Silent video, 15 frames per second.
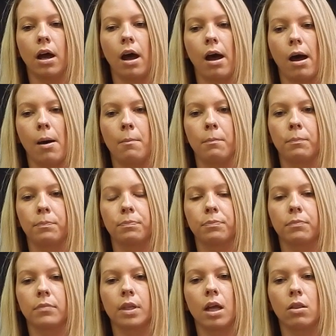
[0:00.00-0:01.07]
Um,
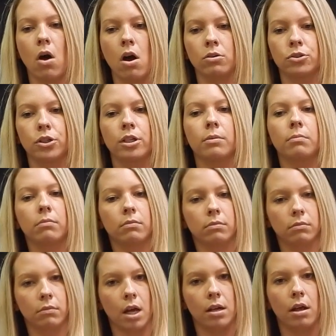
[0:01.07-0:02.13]
Long term,
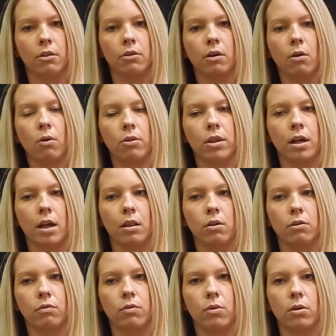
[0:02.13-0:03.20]
another goal that I
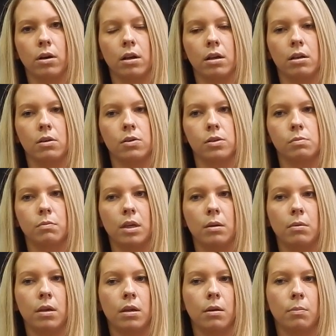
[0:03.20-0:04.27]
look for is
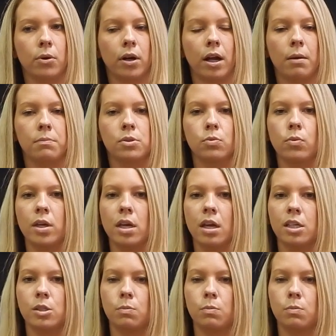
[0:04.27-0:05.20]
maybe perhaps we